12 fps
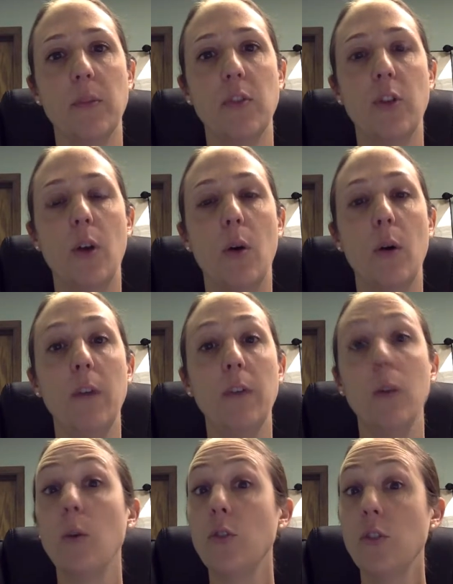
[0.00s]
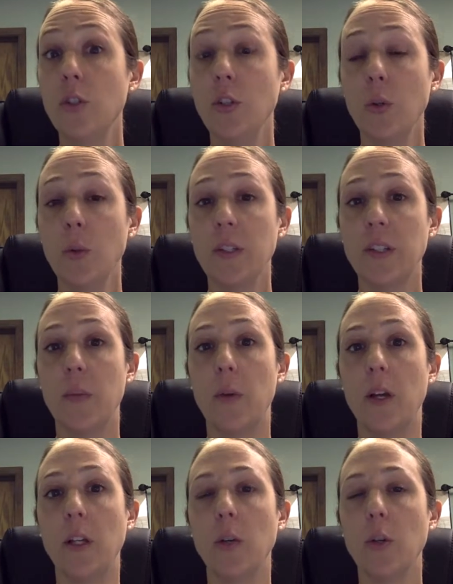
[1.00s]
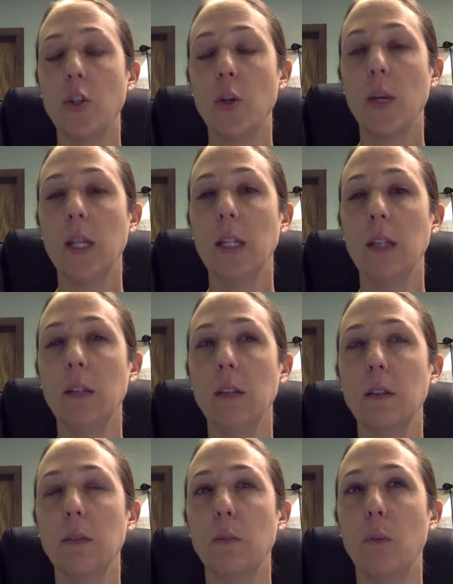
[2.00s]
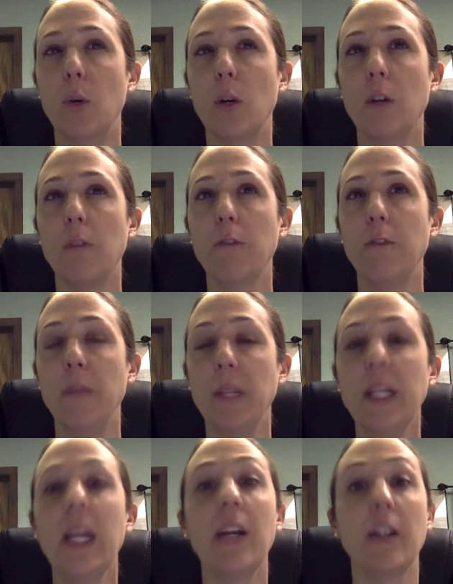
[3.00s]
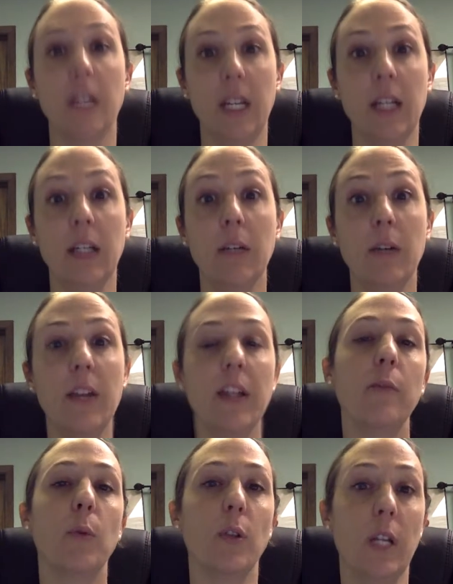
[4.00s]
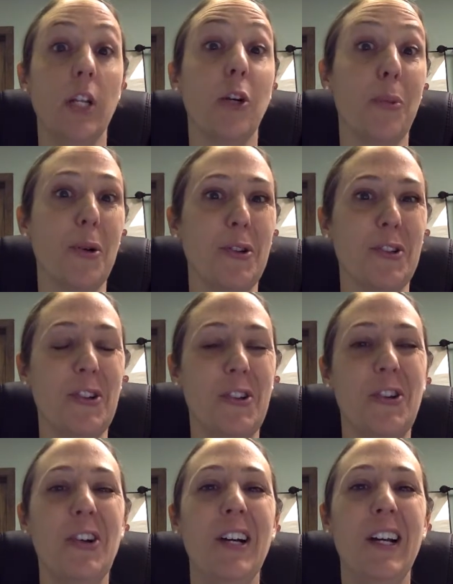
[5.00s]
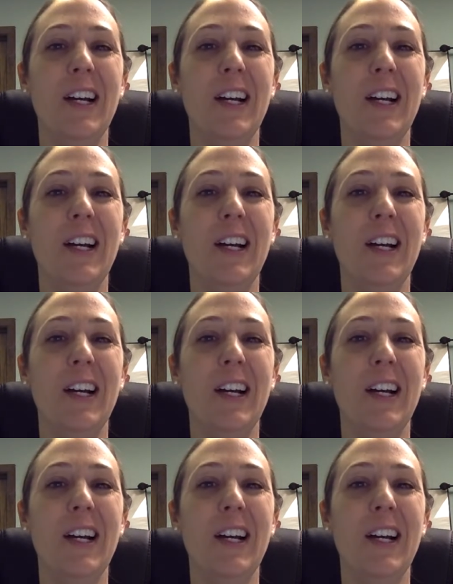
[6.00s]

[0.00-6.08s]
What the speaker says: So if you use tú with someone, you are showing more familiarity, right? Think of more interpersonal,